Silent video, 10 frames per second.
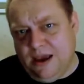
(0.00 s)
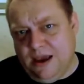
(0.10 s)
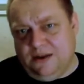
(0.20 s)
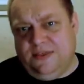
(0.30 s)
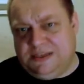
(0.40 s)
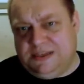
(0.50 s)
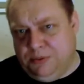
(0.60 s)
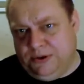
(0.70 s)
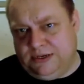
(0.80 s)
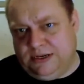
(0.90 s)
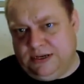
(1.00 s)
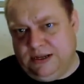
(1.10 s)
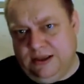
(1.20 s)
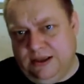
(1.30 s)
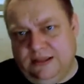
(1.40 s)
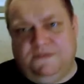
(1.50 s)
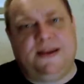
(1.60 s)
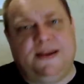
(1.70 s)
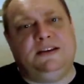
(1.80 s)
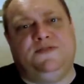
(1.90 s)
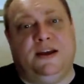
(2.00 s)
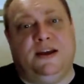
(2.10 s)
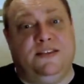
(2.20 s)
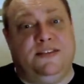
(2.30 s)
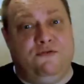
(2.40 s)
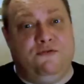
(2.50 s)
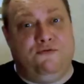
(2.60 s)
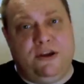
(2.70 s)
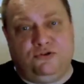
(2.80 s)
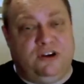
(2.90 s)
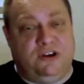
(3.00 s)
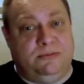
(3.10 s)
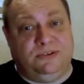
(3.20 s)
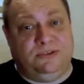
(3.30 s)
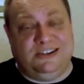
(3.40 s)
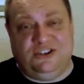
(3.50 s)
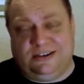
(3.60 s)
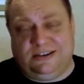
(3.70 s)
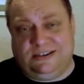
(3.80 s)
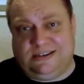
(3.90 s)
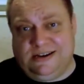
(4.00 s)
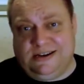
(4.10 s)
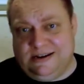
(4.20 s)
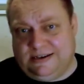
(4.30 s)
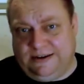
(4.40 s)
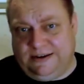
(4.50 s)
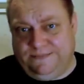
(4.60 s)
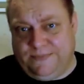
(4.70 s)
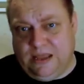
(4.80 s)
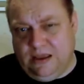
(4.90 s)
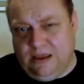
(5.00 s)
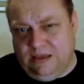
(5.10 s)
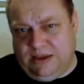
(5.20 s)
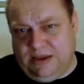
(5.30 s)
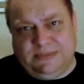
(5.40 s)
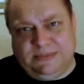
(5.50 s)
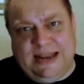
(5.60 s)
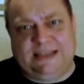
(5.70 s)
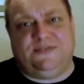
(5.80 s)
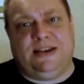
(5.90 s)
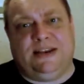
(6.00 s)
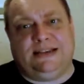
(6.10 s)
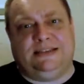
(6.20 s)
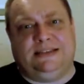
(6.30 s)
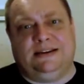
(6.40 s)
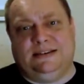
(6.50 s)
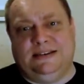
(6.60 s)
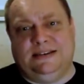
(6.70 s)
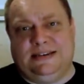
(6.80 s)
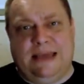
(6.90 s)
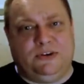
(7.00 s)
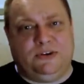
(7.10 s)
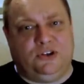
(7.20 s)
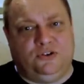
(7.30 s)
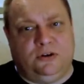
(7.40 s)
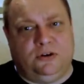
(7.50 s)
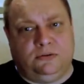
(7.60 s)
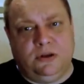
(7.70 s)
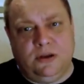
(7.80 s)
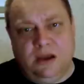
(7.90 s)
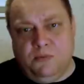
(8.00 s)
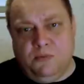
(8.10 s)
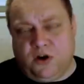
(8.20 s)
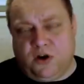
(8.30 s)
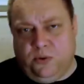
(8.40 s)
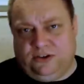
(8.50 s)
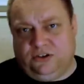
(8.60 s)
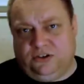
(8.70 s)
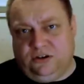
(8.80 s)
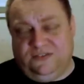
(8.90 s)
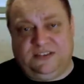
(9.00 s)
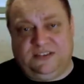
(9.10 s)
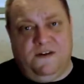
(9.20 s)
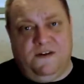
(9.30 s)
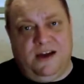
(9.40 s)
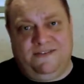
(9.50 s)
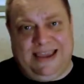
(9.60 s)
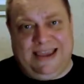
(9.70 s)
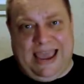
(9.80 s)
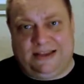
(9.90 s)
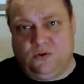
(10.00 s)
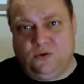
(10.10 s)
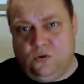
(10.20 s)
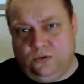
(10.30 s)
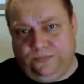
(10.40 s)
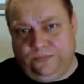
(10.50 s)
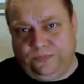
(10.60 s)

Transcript: And at this point, the offenders find that their real troubles are just starting. It becomes less of an exercise in damage control and more a question of surviving at all.